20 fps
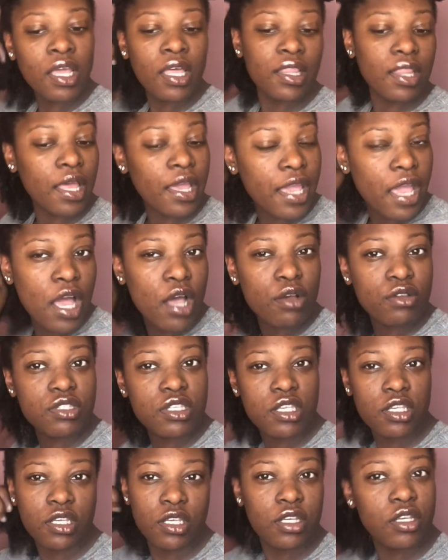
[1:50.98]
like how
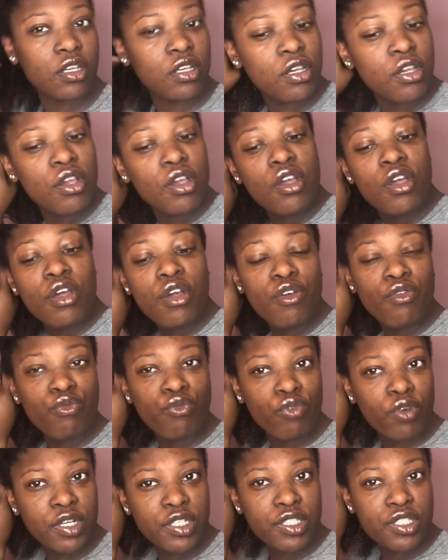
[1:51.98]
to
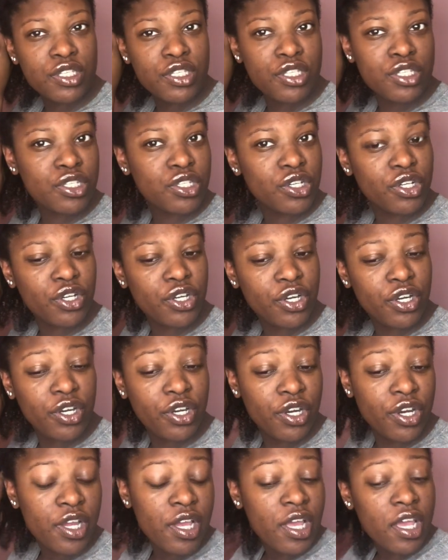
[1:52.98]
rinse
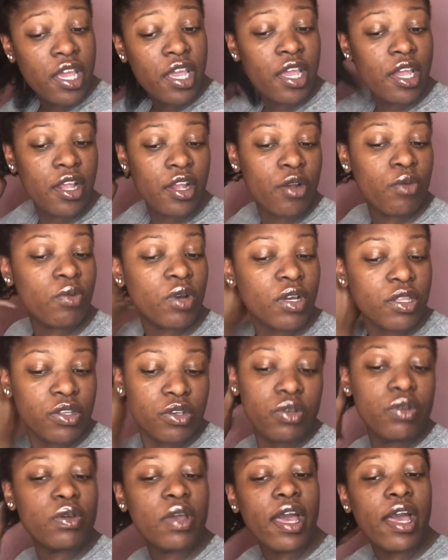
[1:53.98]
your hair, whether
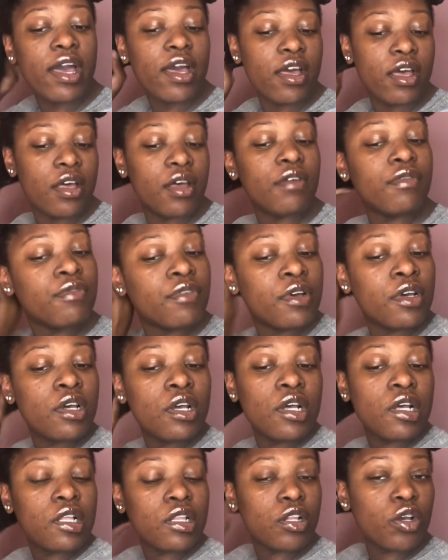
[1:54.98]
you have
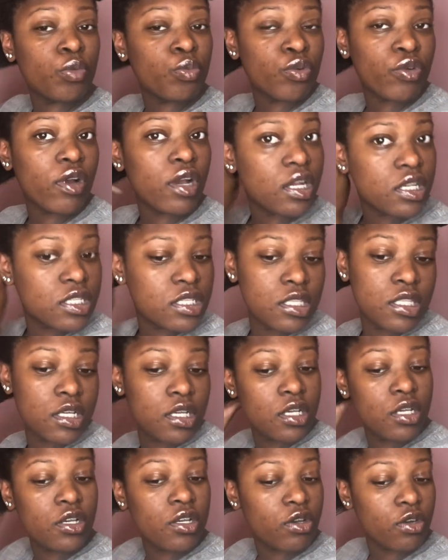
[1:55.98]
low
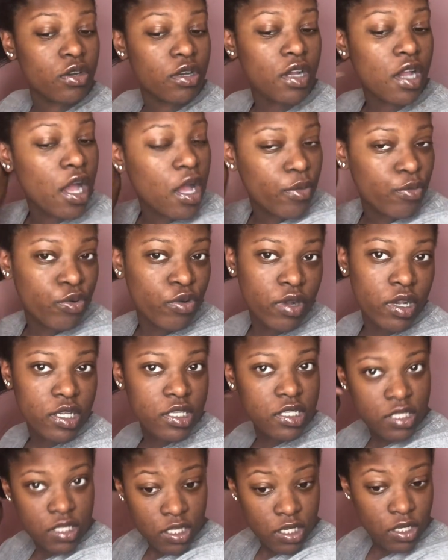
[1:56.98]
porosity or high
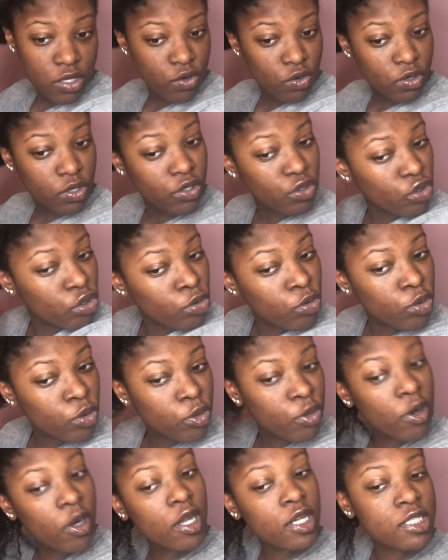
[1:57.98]
porosity or normal
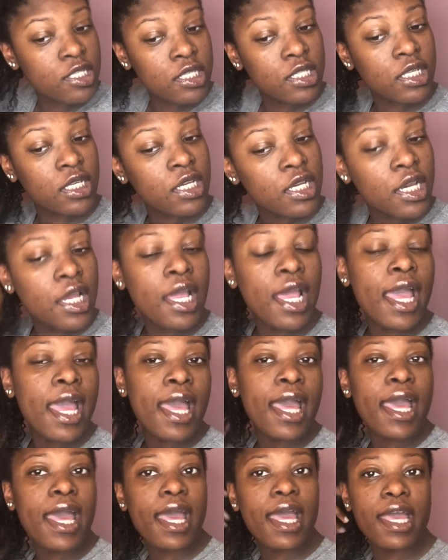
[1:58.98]
porosity,
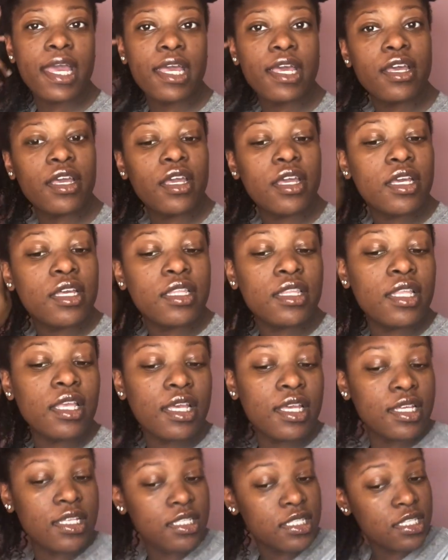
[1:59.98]
and
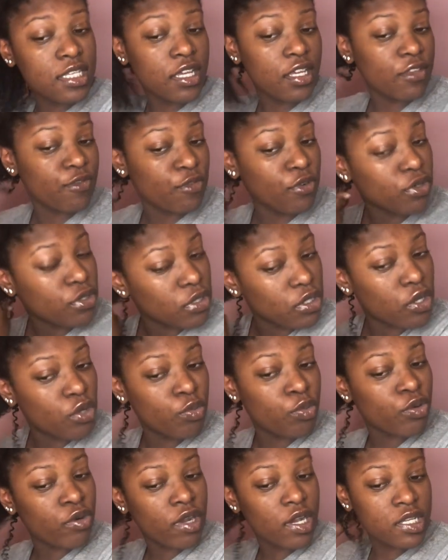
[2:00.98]
it said for low
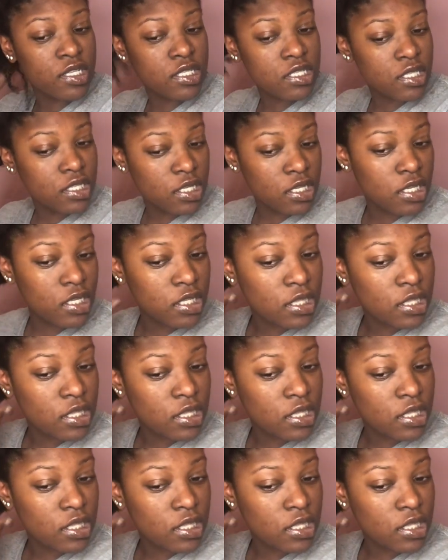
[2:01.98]
porosity